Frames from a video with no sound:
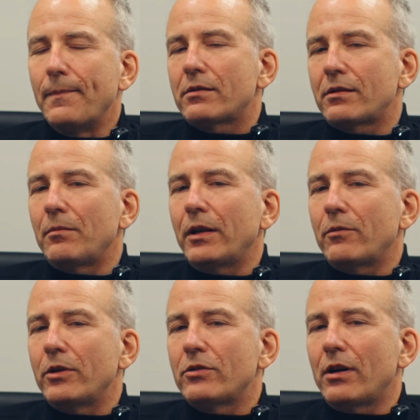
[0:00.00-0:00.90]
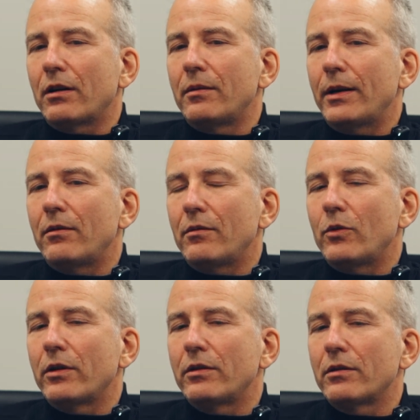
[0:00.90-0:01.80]
Something like what you're talking about,
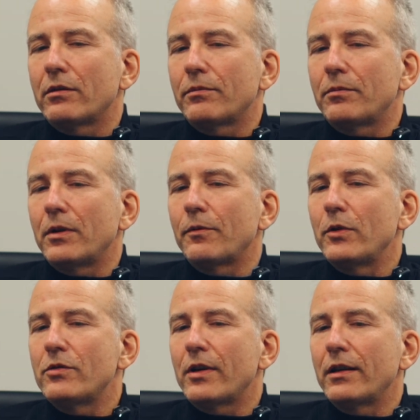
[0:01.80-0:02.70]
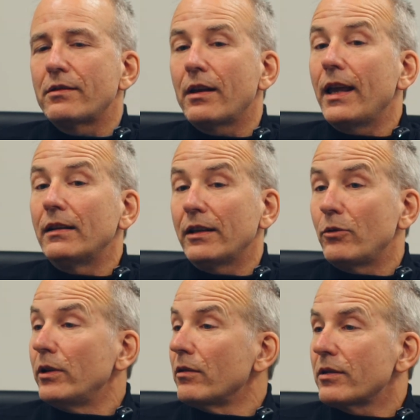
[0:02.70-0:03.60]
where you're you're freeze drying a
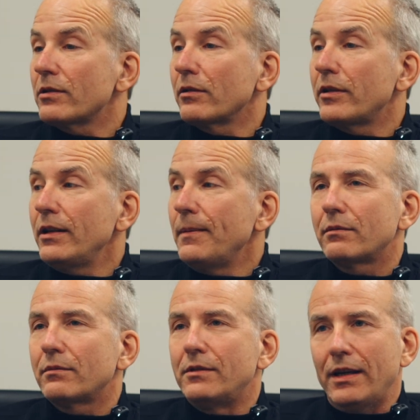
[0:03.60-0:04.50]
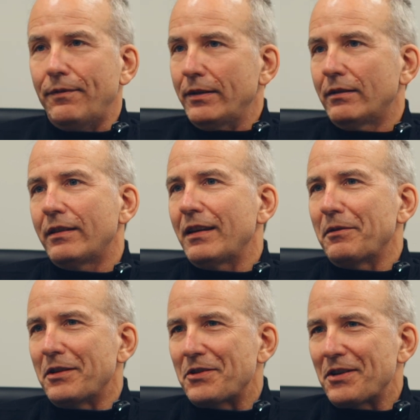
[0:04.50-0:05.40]
liquid or a slurry, definitely give
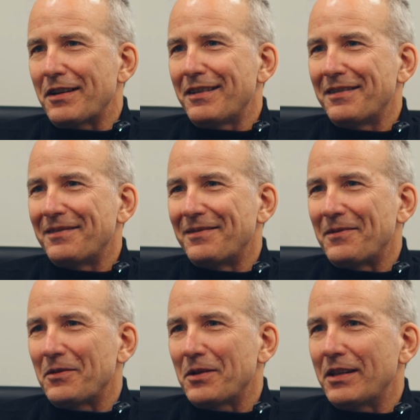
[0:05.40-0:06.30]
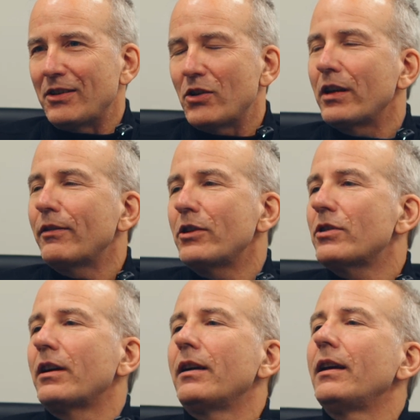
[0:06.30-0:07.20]
it a try, right? Give it a
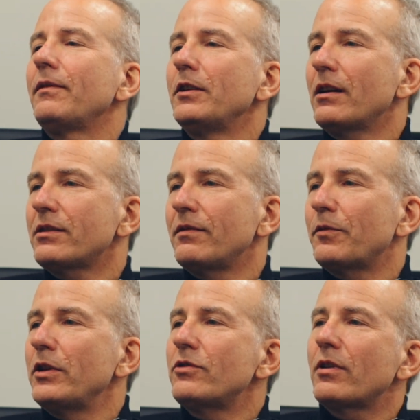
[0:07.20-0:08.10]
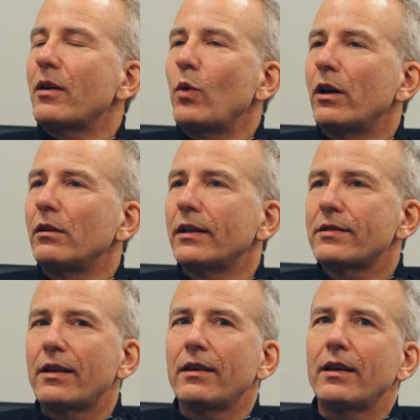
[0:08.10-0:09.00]
try. And if it doesn't freeze dry well,
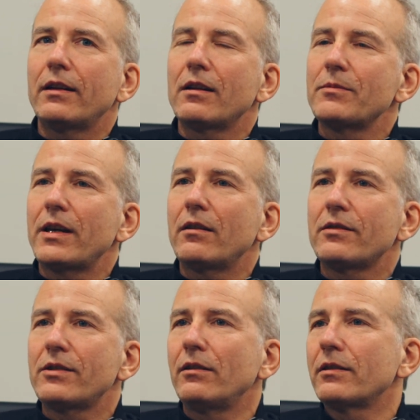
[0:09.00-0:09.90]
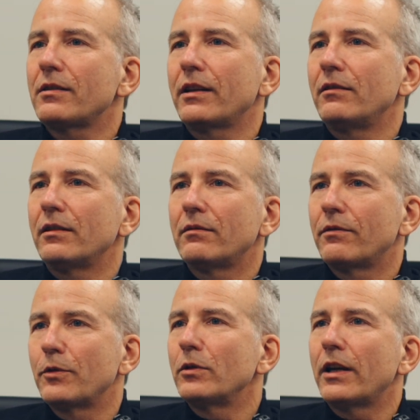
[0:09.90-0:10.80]
let's say that it comes out, it still is like
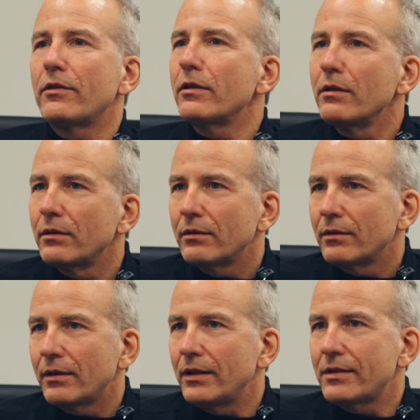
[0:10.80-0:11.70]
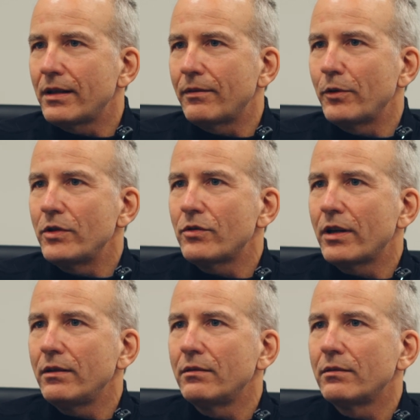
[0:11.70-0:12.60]
fruit leather instead of freeze
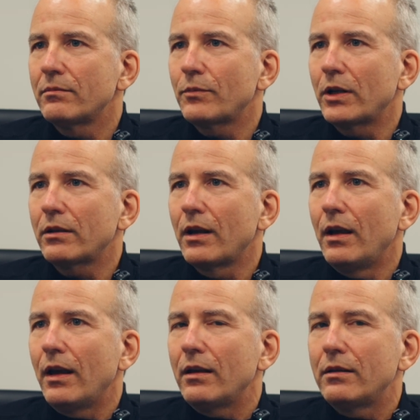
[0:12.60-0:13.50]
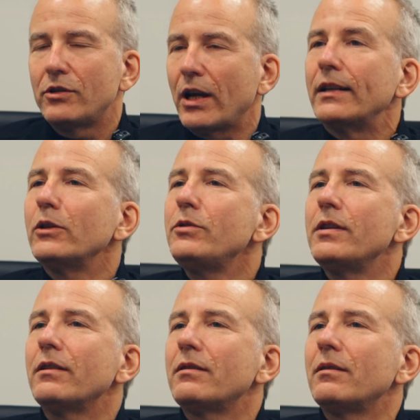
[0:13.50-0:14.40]
dried yeah. product. Dilute
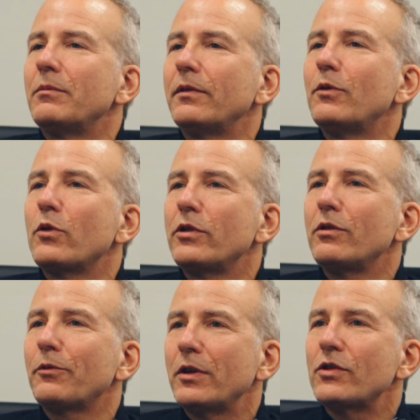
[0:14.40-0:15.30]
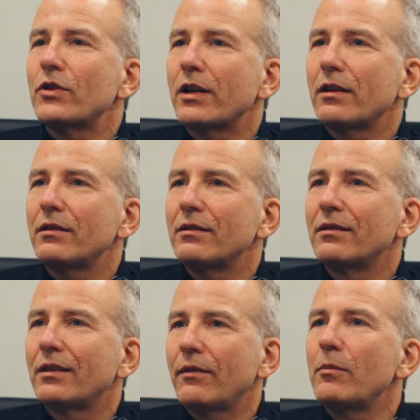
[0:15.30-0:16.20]
it before you freeze dry it.
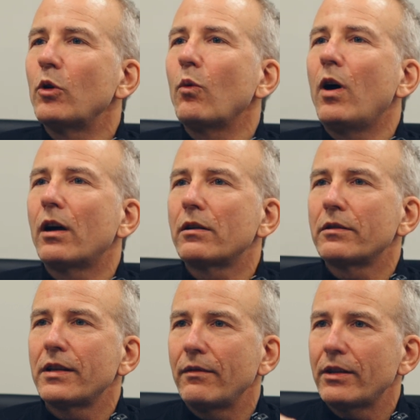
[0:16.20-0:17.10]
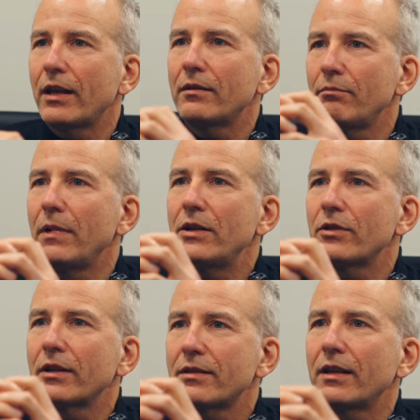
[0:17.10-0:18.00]
Give it more water to give it that
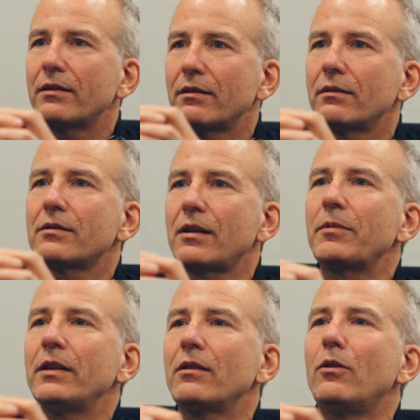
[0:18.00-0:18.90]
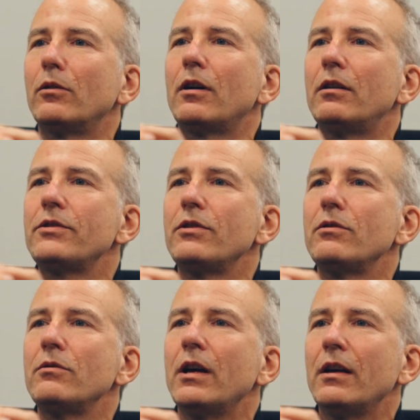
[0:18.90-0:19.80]
matrix, that something to hold on
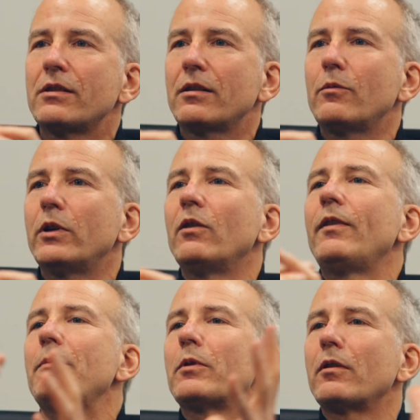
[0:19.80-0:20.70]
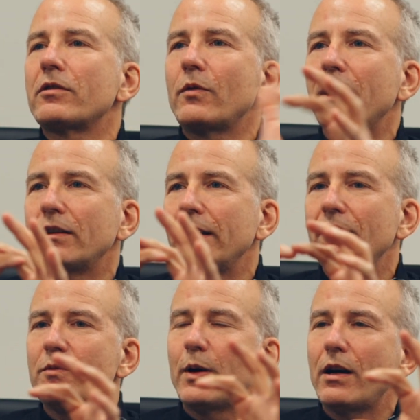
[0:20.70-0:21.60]
to, so that when the vapor goes away, it
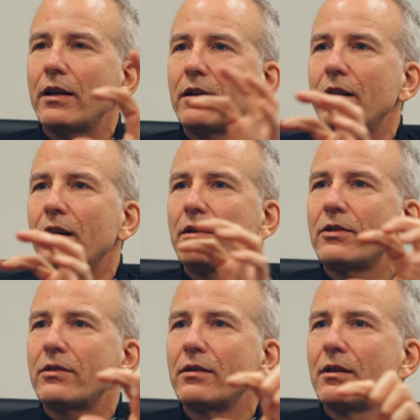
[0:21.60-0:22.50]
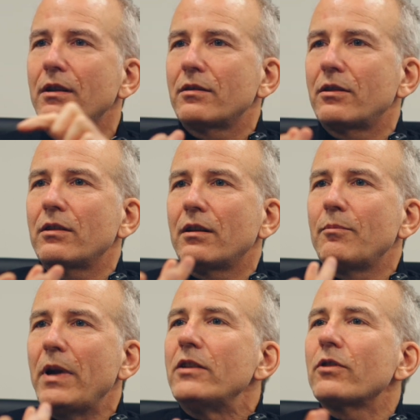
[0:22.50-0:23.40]
leaves behind a nice uh,
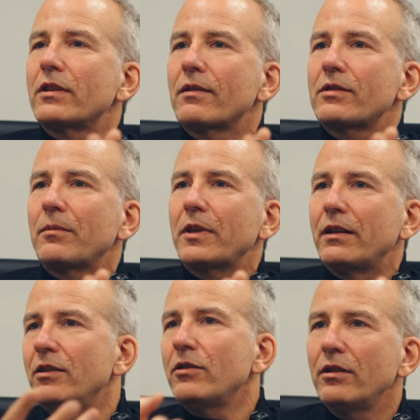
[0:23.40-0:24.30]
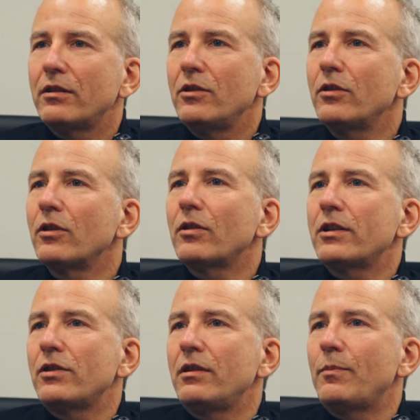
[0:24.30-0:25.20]
matrix of something, and you can you can
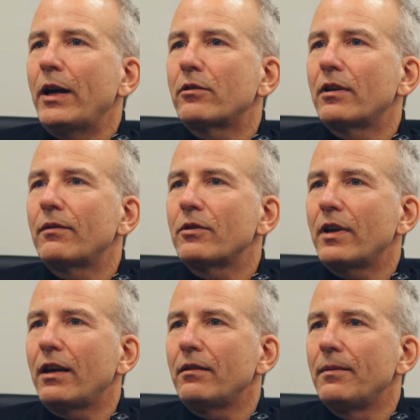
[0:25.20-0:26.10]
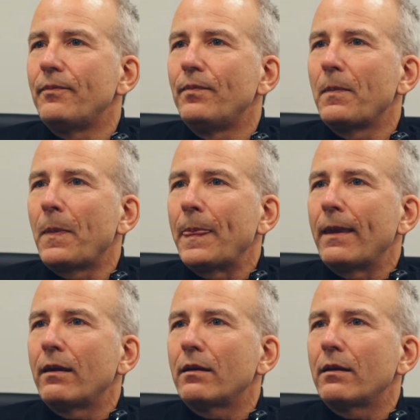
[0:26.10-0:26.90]
crush it into powder after that. Yeah.